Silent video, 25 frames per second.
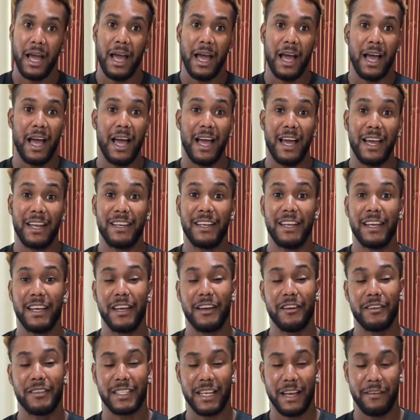And
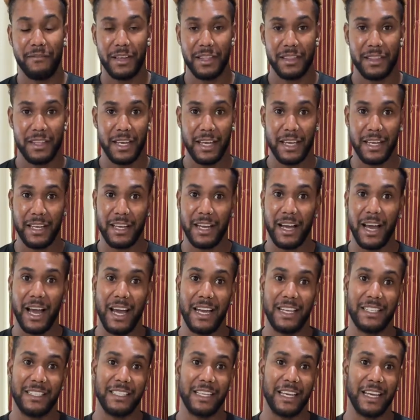here's everything I
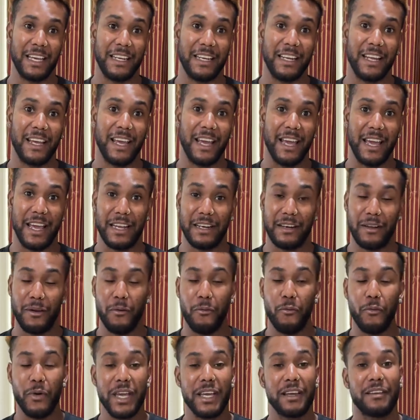did in
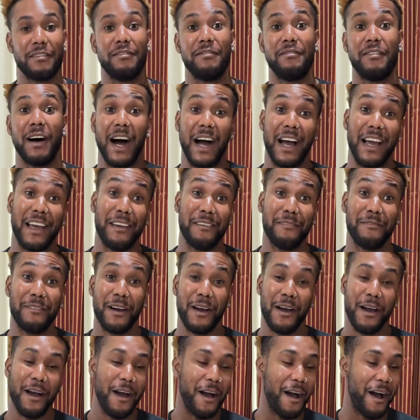week 5
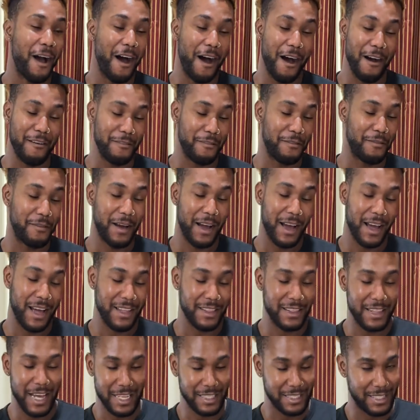of
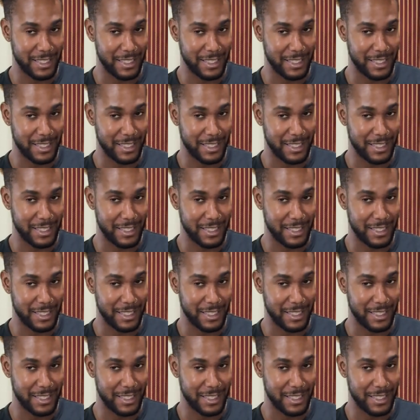that